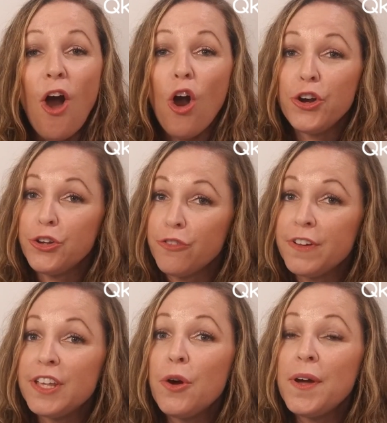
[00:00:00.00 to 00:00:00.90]
Are your
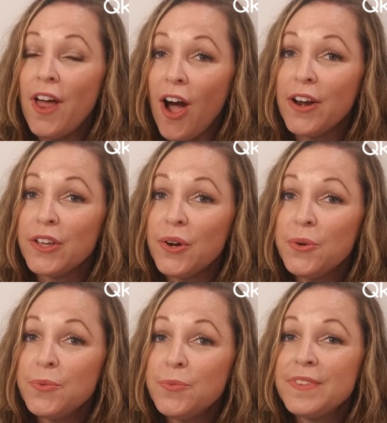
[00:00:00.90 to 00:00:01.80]
video and
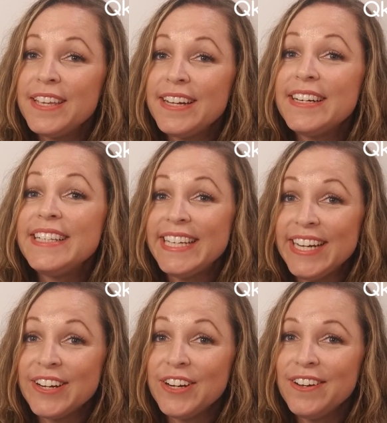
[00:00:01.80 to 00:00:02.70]
audio
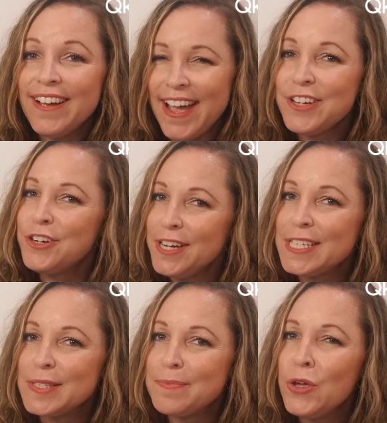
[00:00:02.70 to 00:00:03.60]
clear and
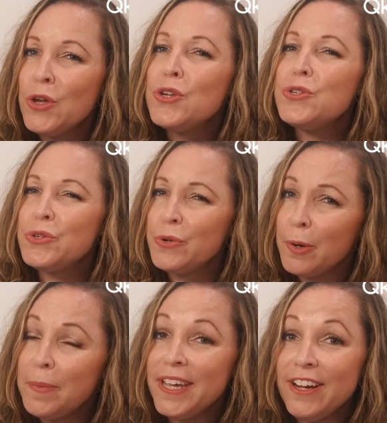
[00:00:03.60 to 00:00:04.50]
crisp? Do you
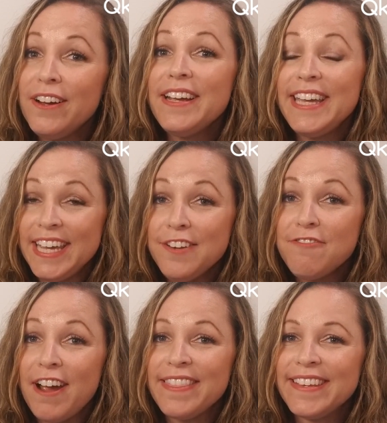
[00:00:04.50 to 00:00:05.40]
appear
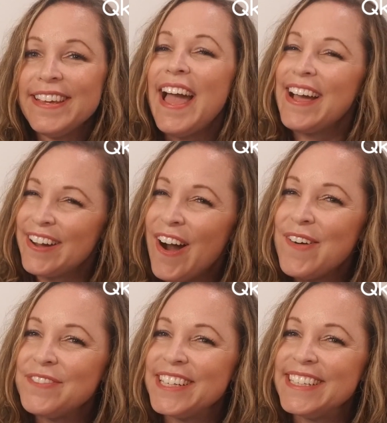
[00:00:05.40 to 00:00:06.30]
kid-friendly and
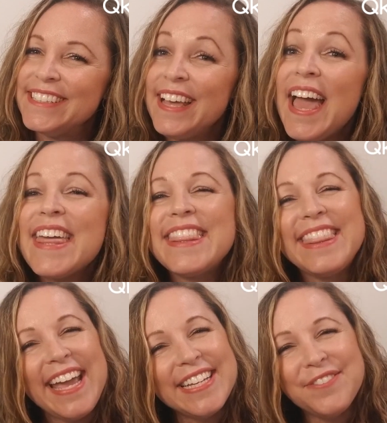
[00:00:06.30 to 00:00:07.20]
confident?
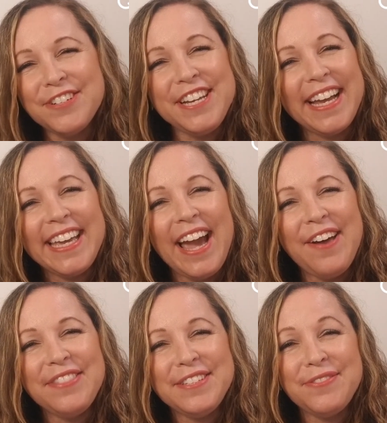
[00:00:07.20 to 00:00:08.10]
Thanks for checking out
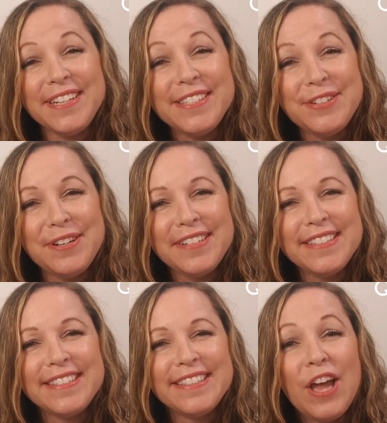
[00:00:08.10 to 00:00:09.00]
this
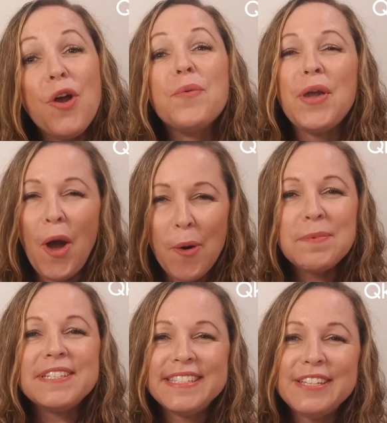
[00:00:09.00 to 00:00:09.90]
resource. We hope
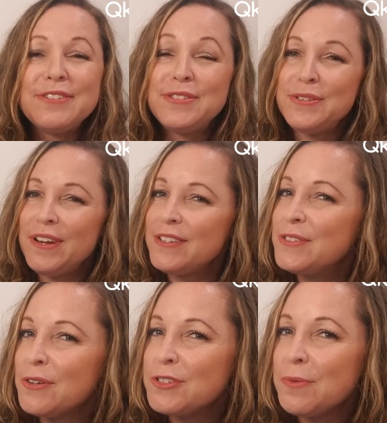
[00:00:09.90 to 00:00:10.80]
to see you soon on
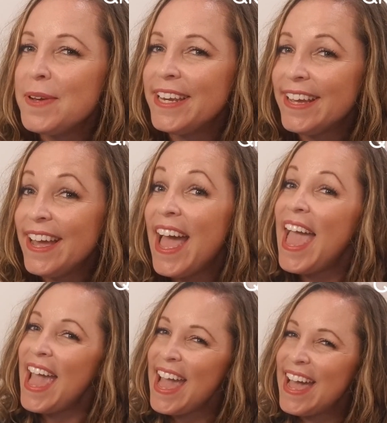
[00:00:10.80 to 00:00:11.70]
social media
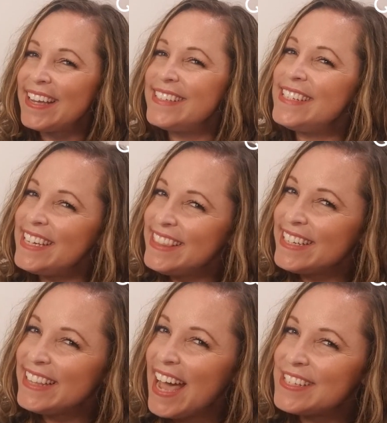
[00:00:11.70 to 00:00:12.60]
and in the
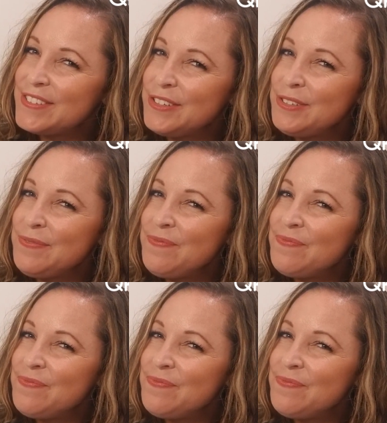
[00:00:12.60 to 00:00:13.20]
classroom.